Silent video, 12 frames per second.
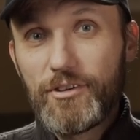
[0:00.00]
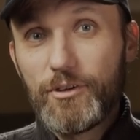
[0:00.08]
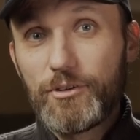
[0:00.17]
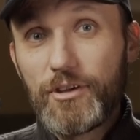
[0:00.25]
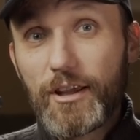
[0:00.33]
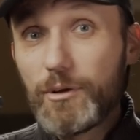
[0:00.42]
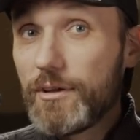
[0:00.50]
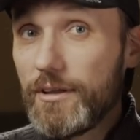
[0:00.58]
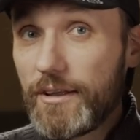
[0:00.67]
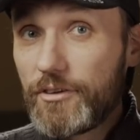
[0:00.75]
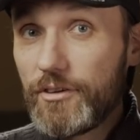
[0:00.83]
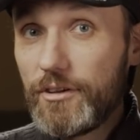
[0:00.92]
So check out the
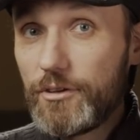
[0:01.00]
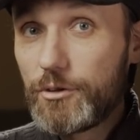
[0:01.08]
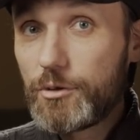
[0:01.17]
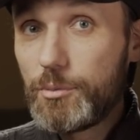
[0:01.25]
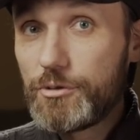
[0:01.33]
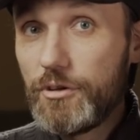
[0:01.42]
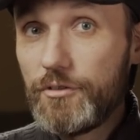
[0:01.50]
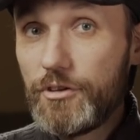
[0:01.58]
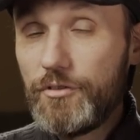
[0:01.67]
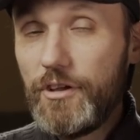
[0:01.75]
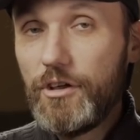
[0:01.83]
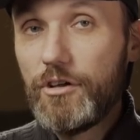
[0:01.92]
links in the description of
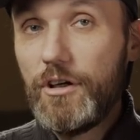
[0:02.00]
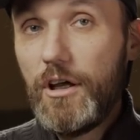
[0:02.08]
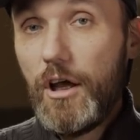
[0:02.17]
this video